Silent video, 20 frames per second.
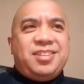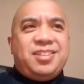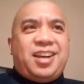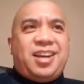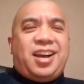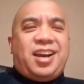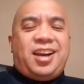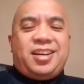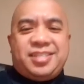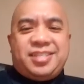
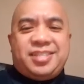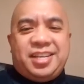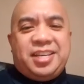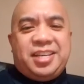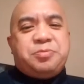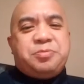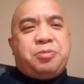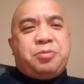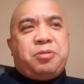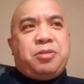I see
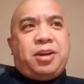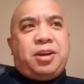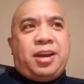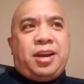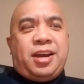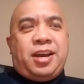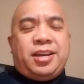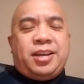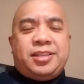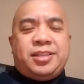
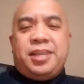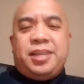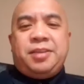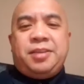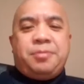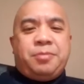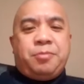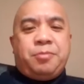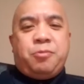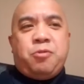
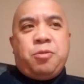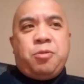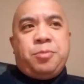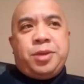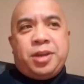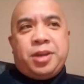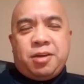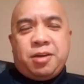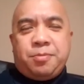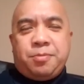him warming
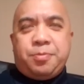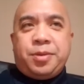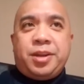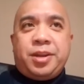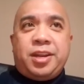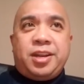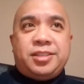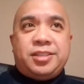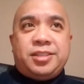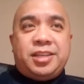up, and
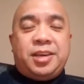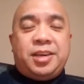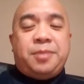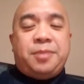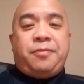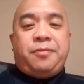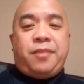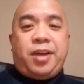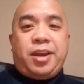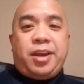then I see him
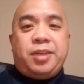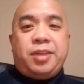fight.